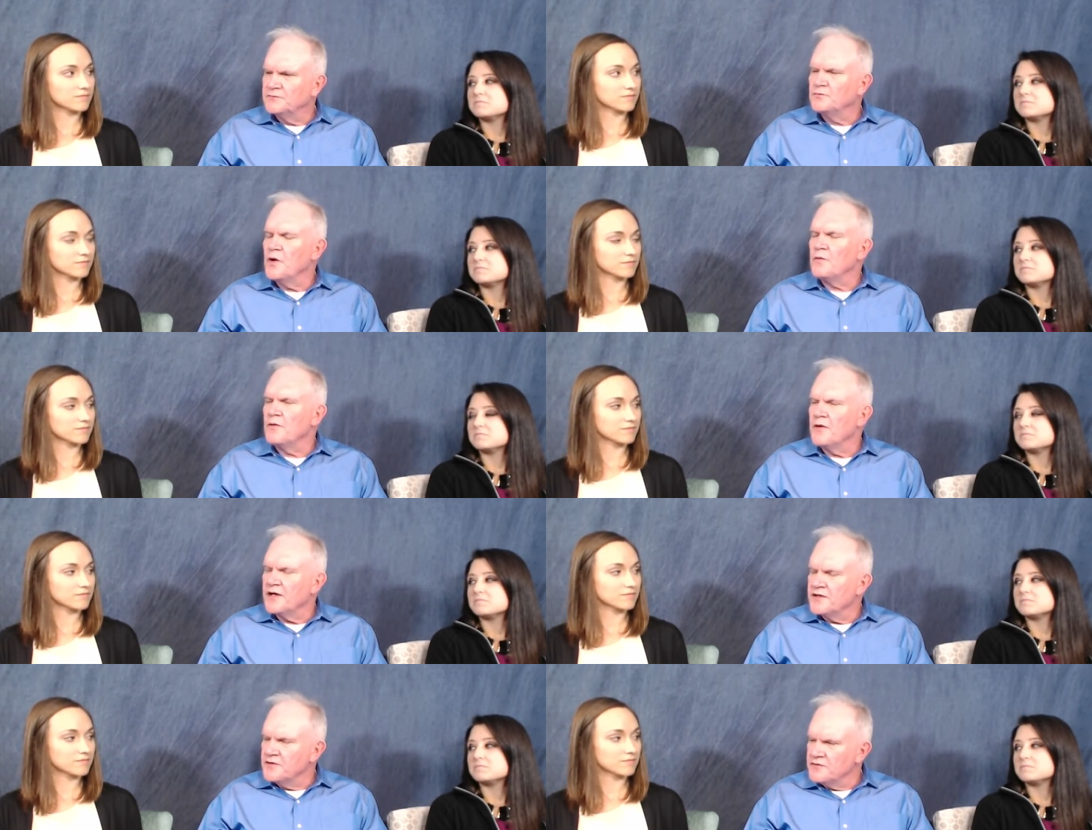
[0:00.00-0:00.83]
Speaker 1: What we
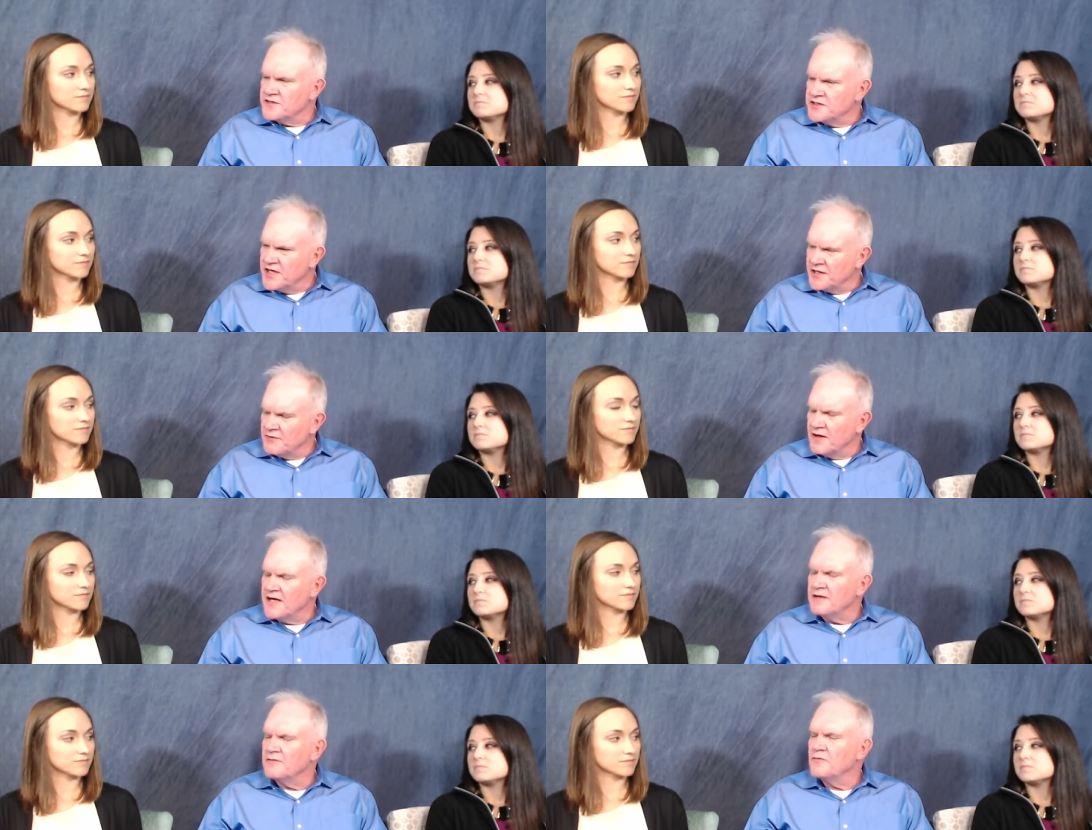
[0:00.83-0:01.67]
want to do is
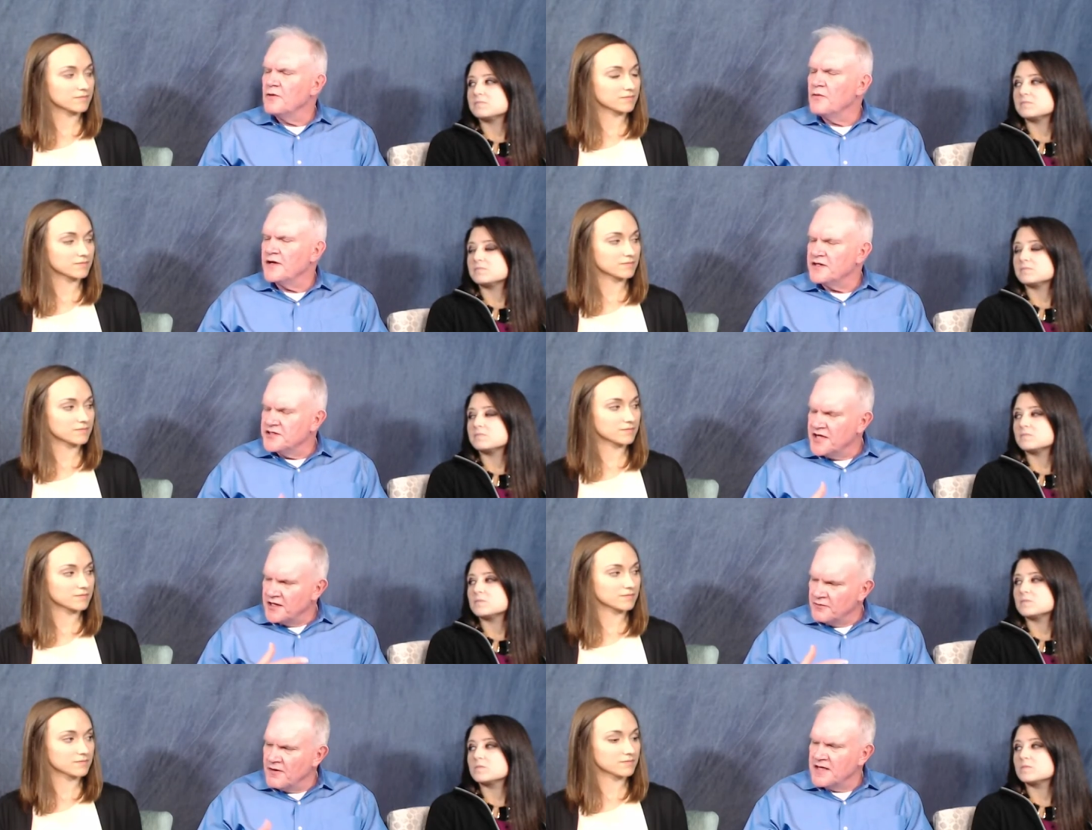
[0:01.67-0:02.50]
generate
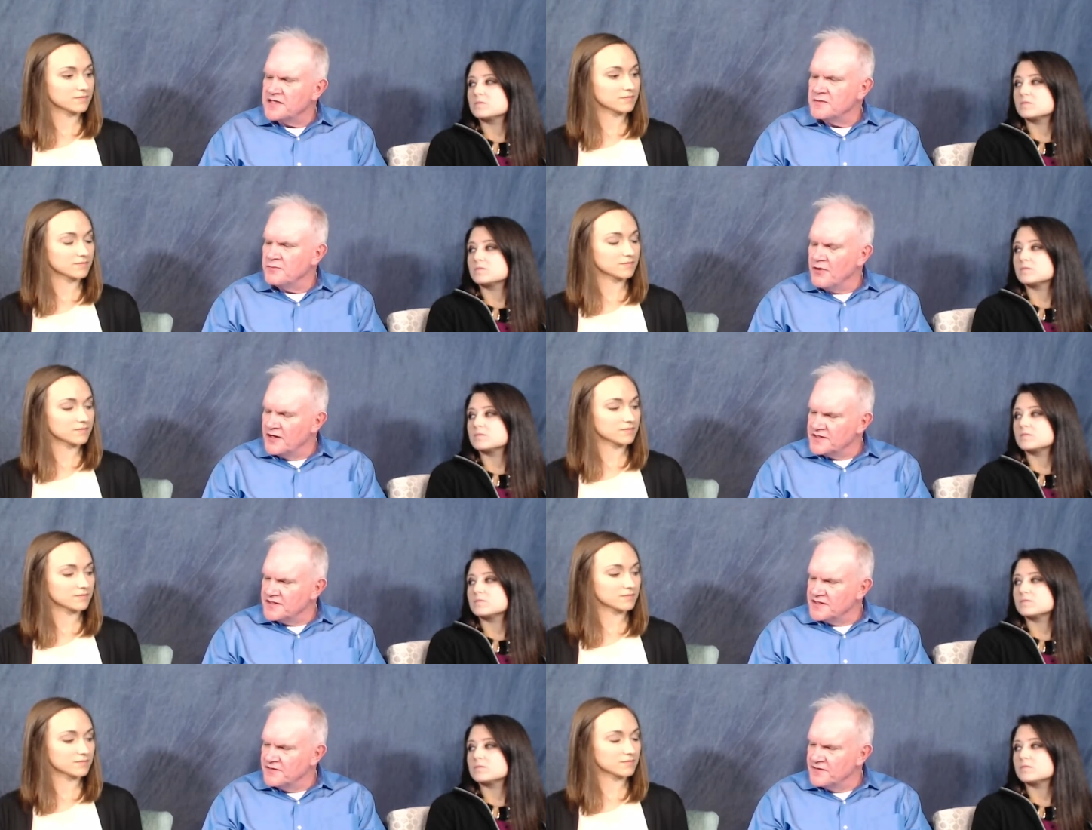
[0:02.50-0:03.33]
some
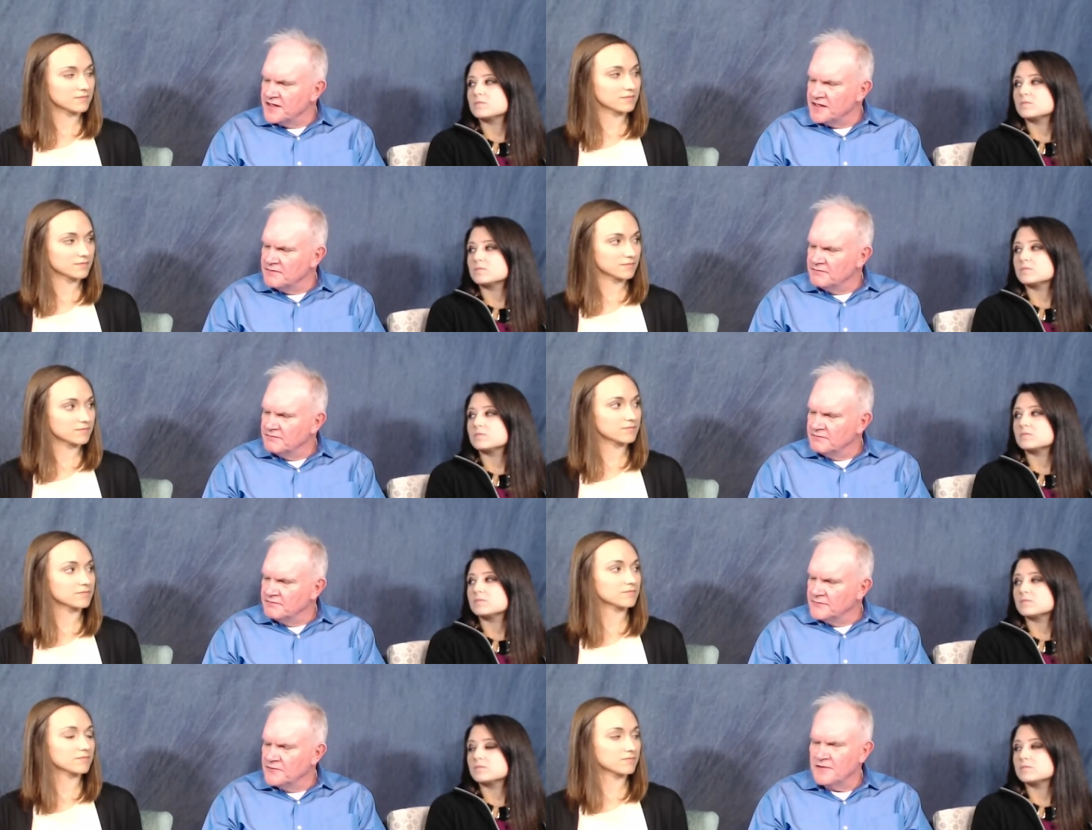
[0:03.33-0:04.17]
positivity.
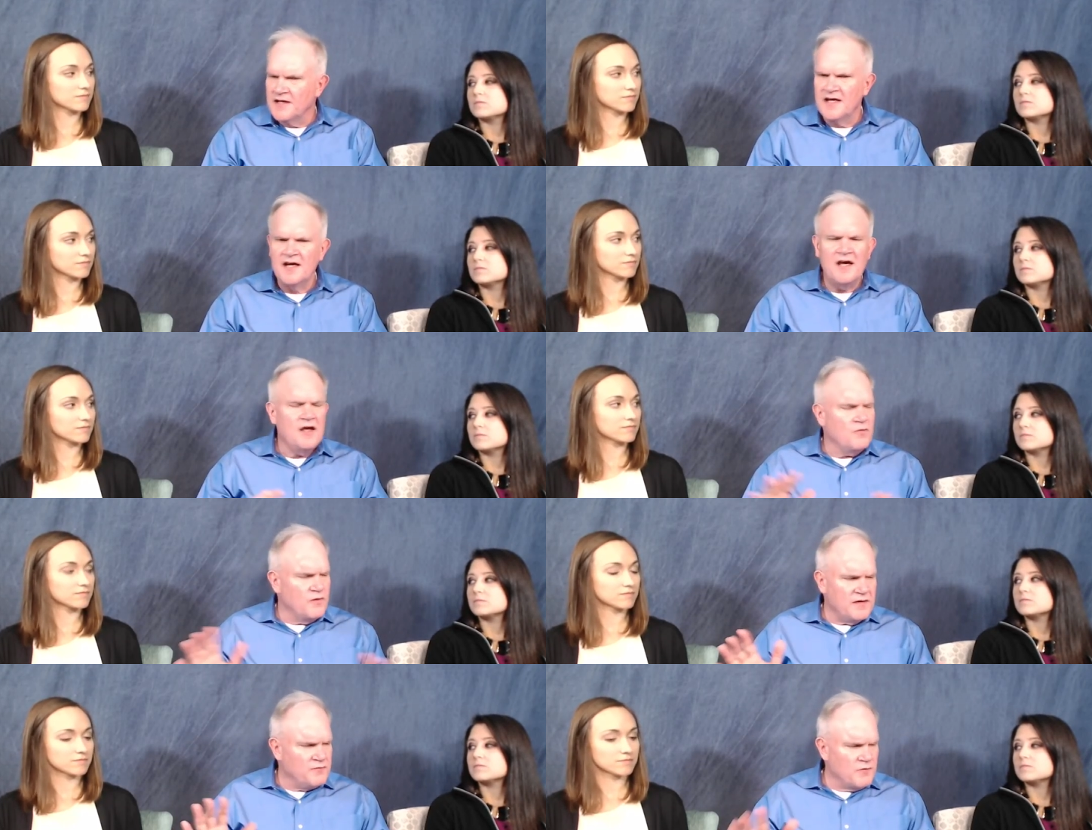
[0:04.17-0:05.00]
Okay,
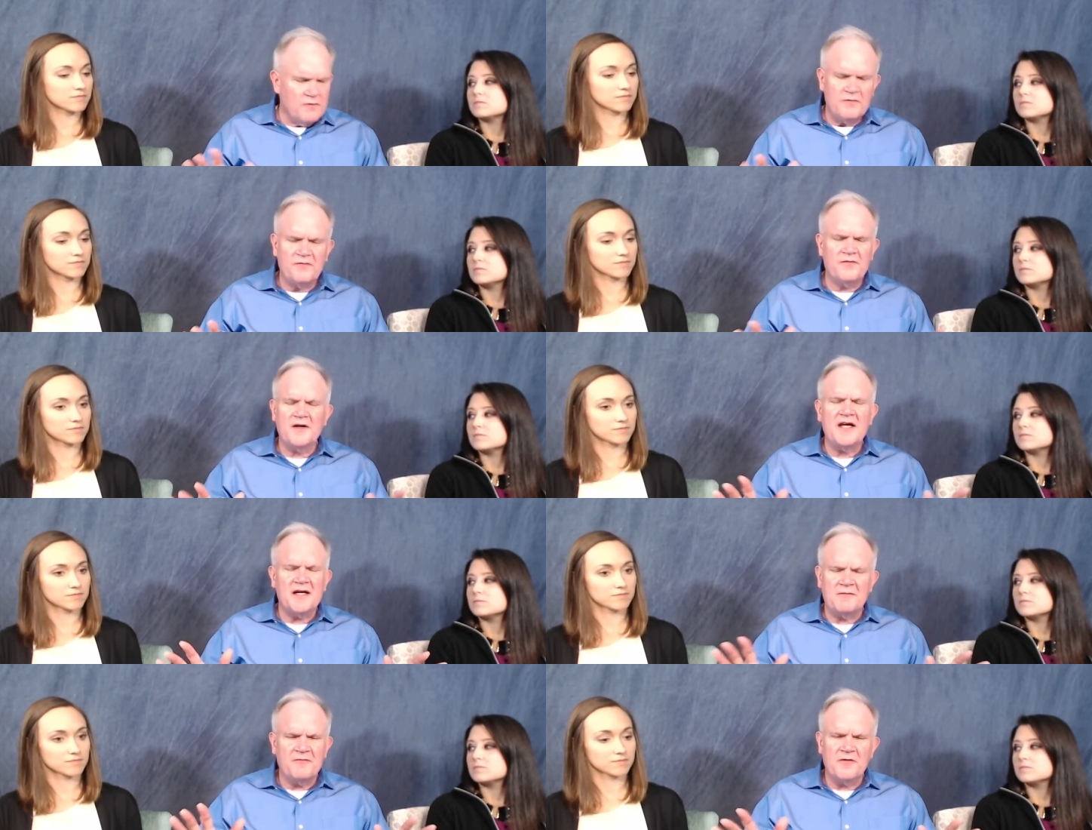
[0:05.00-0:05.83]
we can
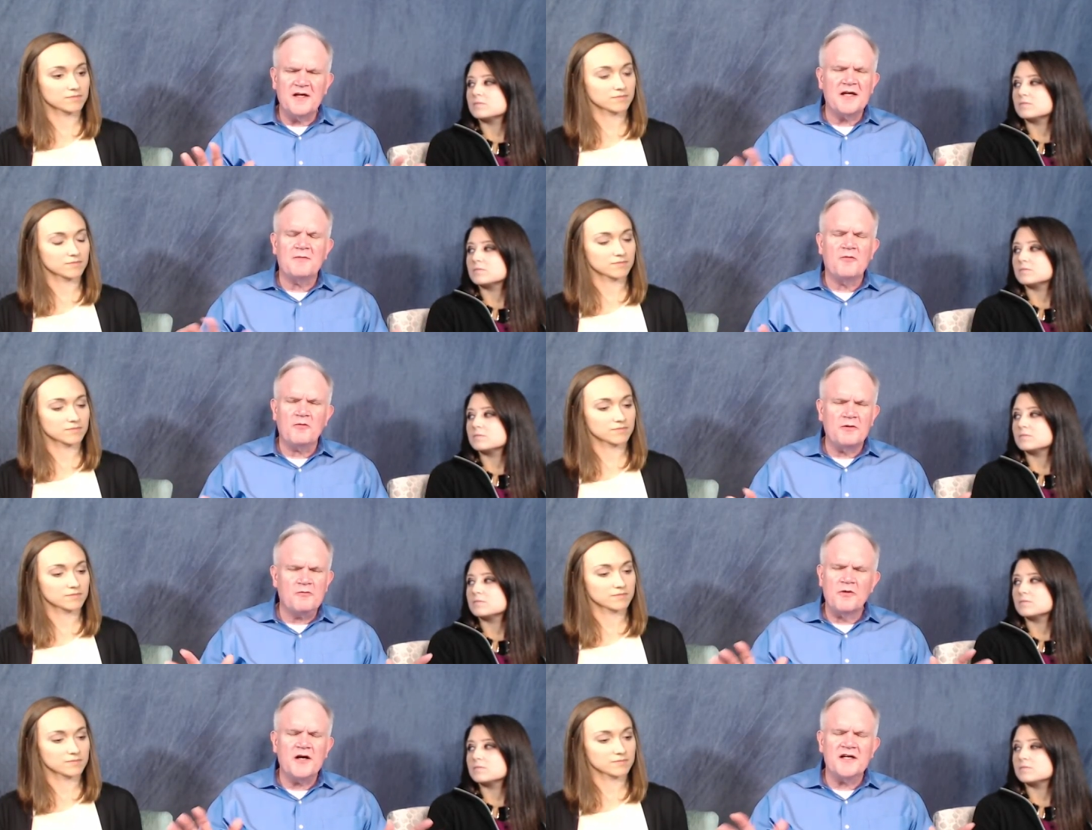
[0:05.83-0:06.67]
forget it. We're
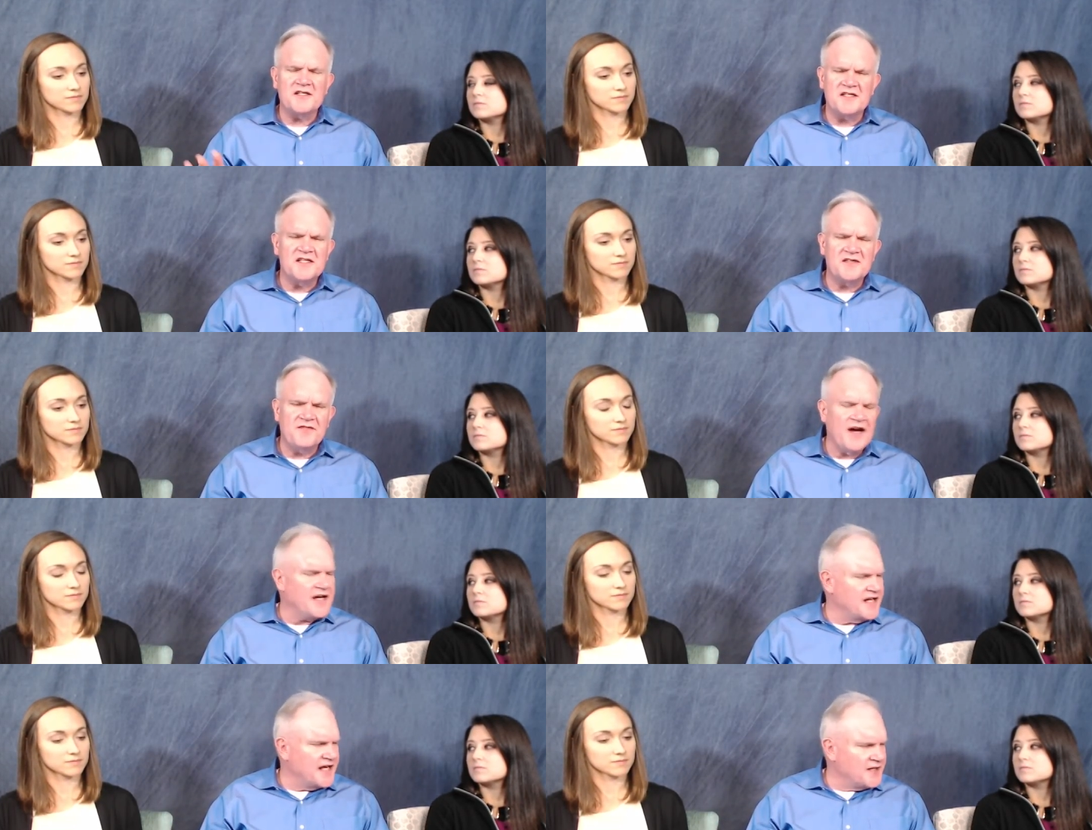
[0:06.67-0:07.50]
going to cease
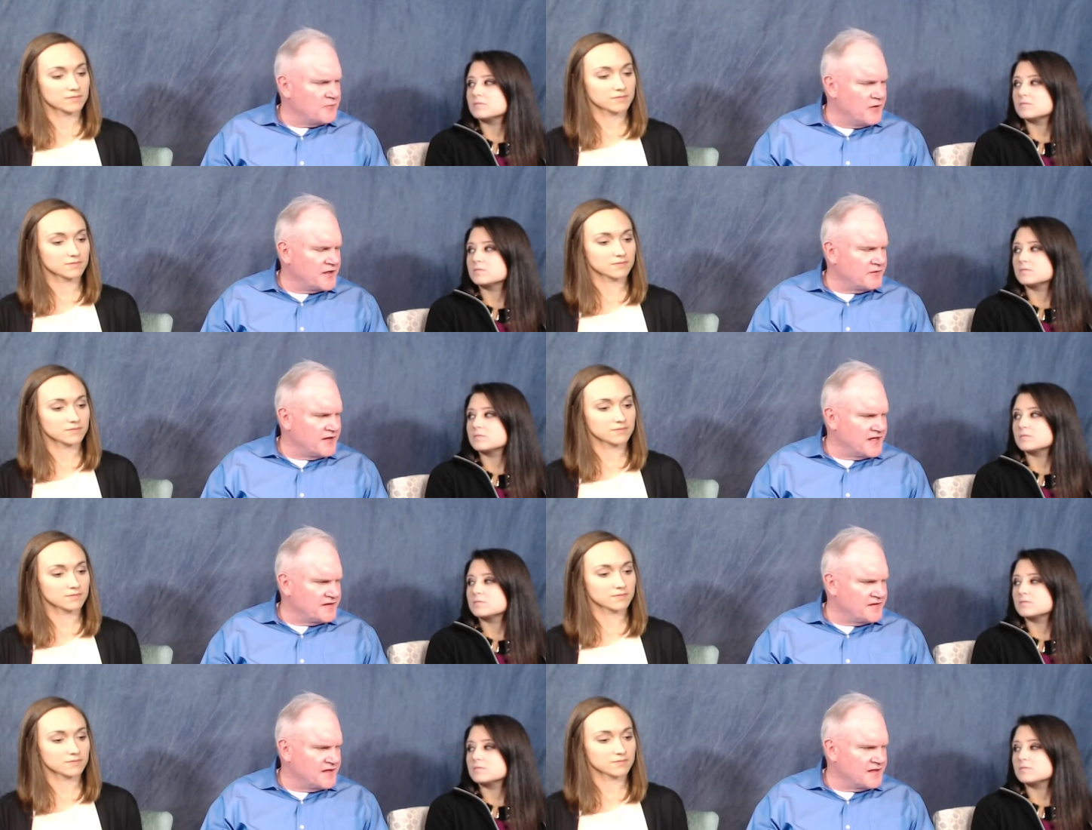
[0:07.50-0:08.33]
fighting anyone or
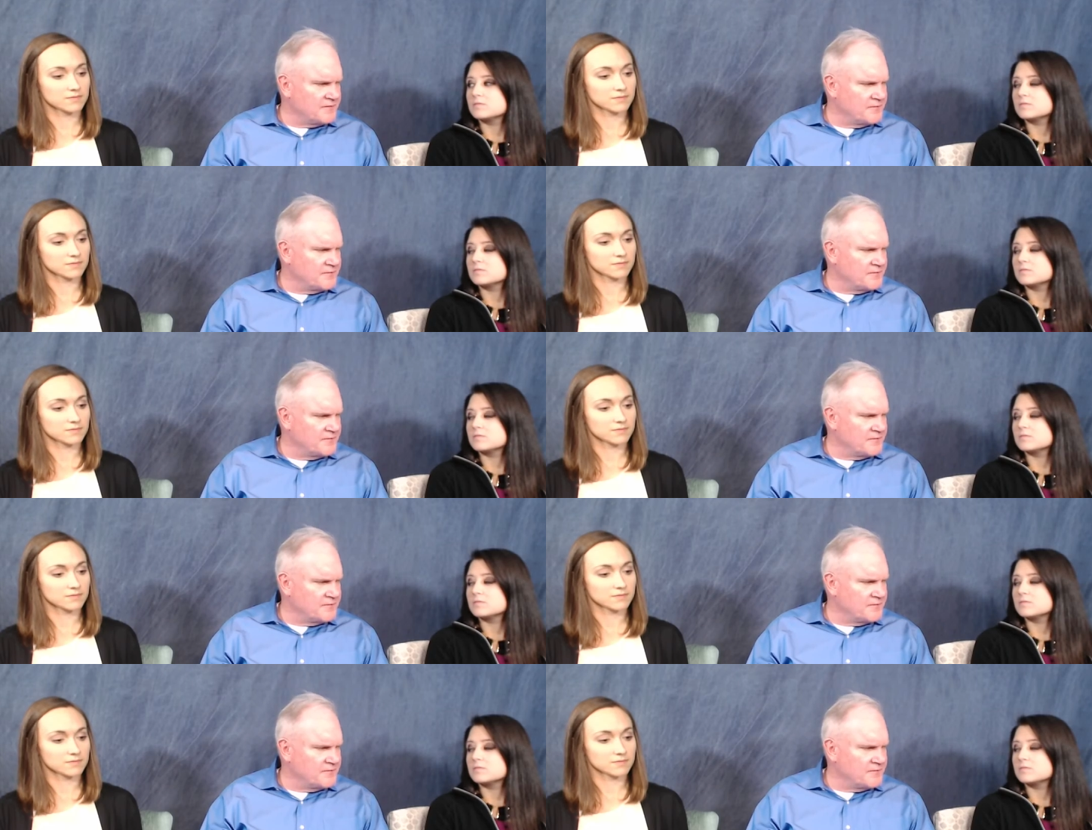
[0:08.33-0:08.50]
anything.